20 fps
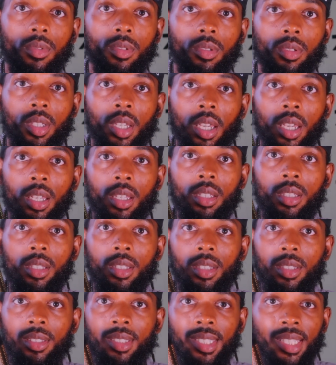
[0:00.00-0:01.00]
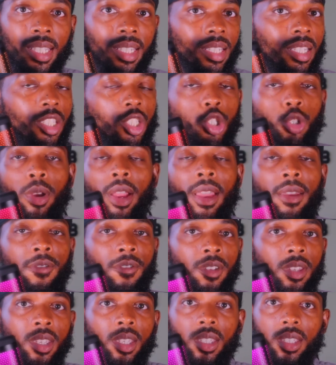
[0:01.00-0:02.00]
Okay? Sitting in
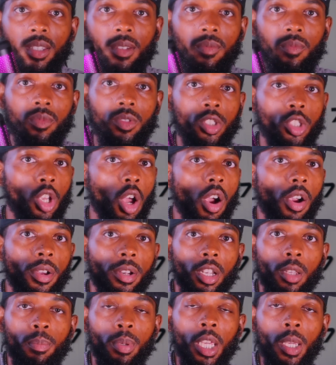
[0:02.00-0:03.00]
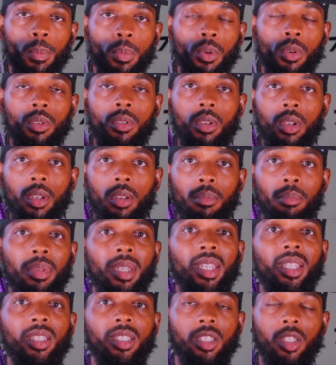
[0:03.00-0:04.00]
traffic, talking to people,
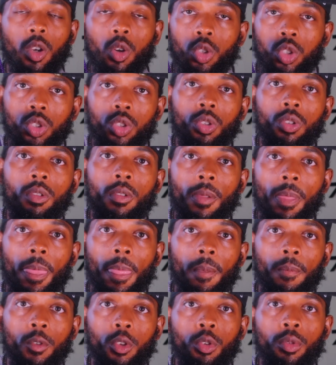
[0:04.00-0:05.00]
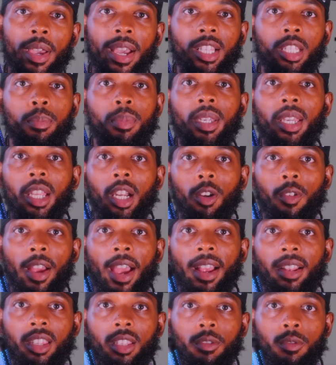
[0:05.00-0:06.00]
being social, you had to be
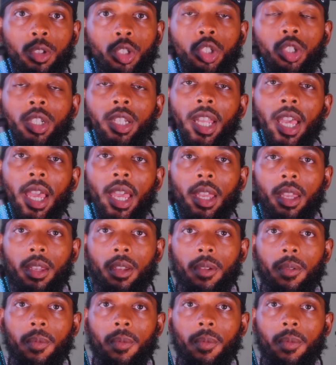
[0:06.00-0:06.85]
interactive with your day.